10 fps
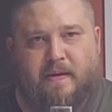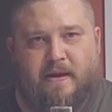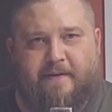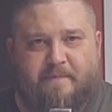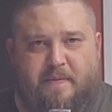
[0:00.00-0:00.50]

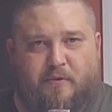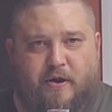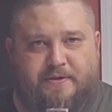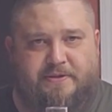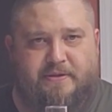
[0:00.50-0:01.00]
and I've
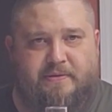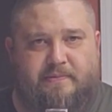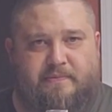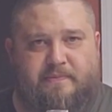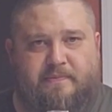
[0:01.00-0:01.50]
memorized it.
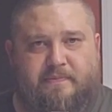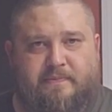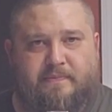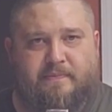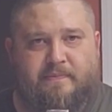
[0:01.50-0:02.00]

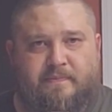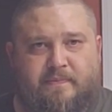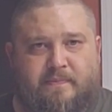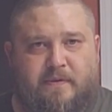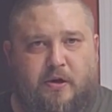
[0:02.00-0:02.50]

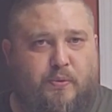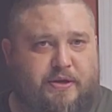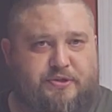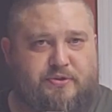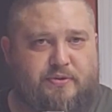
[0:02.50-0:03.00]

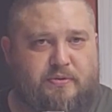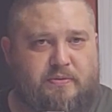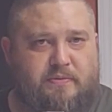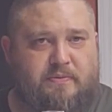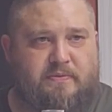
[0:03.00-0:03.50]

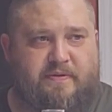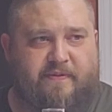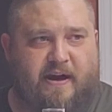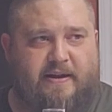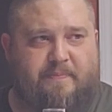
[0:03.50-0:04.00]
Original
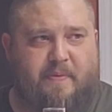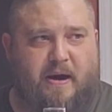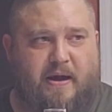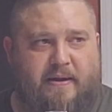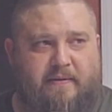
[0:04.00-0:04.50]
divided
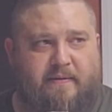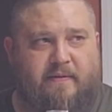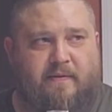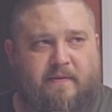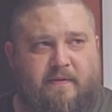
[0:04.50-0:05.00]
by
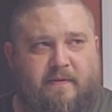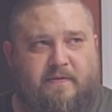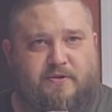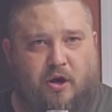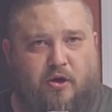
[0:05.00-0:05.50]

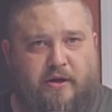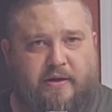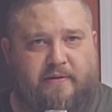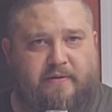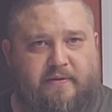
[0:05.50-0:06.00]

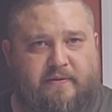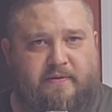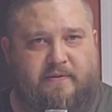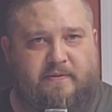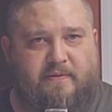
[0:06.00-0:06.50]
target
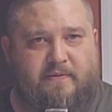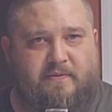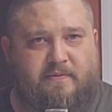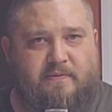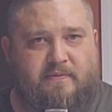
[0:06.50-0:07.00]

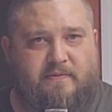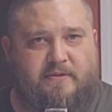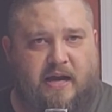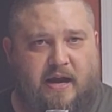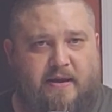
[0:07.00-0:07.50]

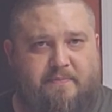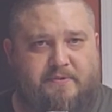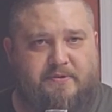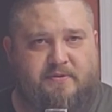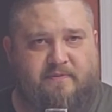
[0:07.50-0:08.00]

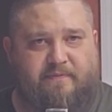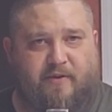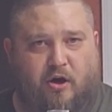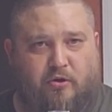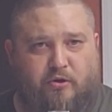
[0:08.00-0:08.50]
times
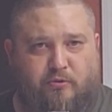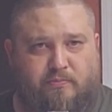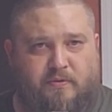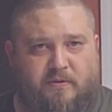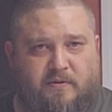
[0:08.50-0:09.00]

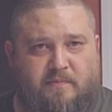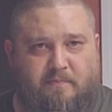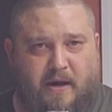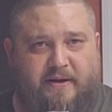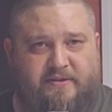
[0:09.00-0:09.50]
volume
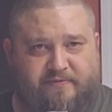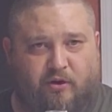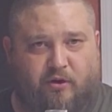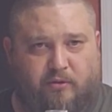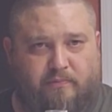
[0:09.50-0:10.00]
minus
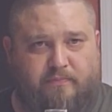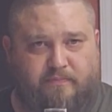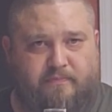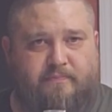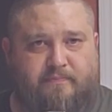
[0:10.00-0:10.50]
volume.
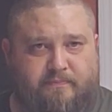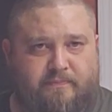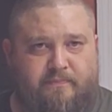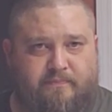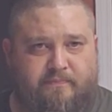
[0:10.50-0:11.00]

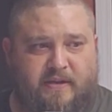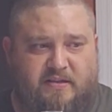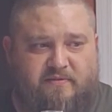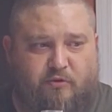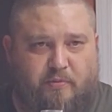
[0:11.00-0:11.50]

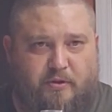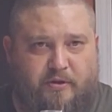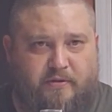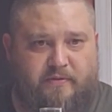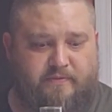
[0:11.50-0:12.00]
That's the formula.